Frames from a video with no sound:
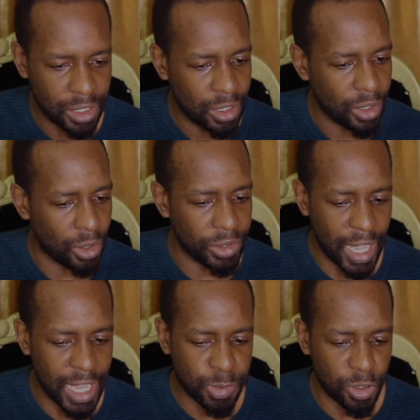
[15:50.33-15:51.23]
On the
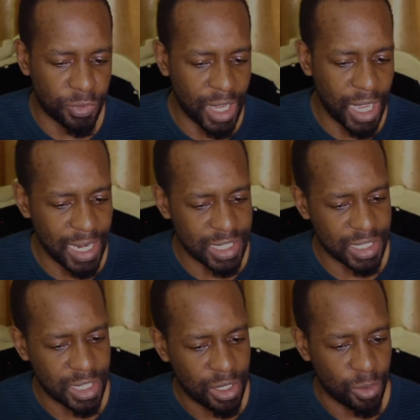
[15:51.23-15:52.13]
aspect of colors,
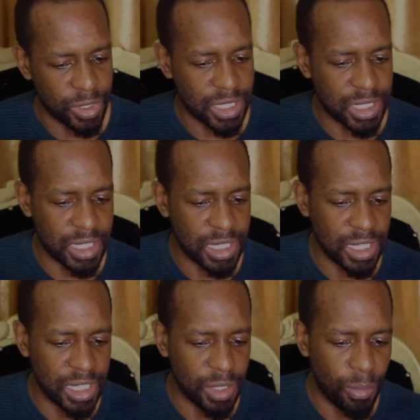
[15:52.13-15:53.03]
we see
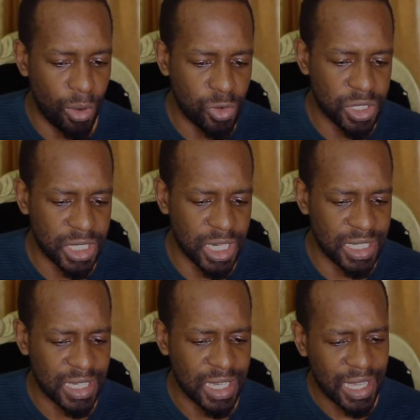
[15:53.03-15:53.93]

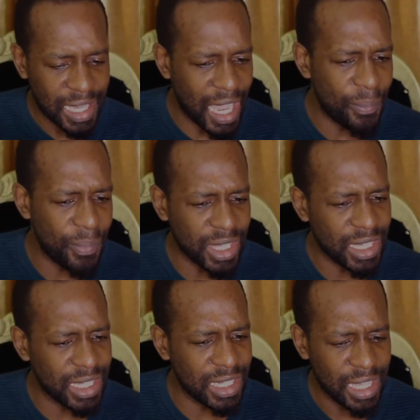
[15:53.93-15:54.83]
emotions coming
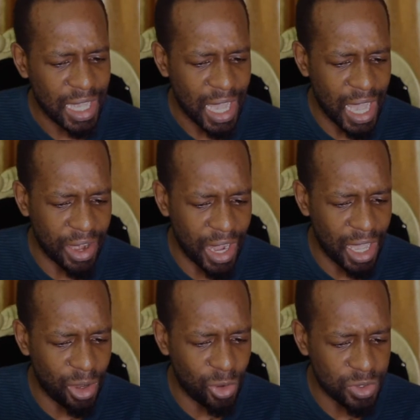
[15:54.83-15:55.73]
in
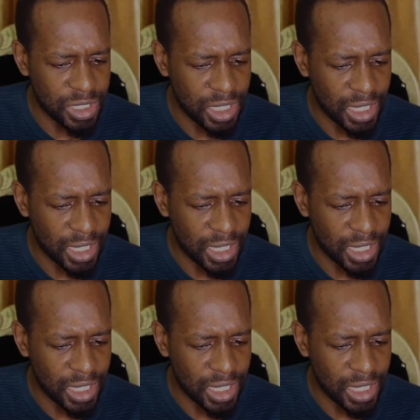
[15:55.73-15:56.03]
around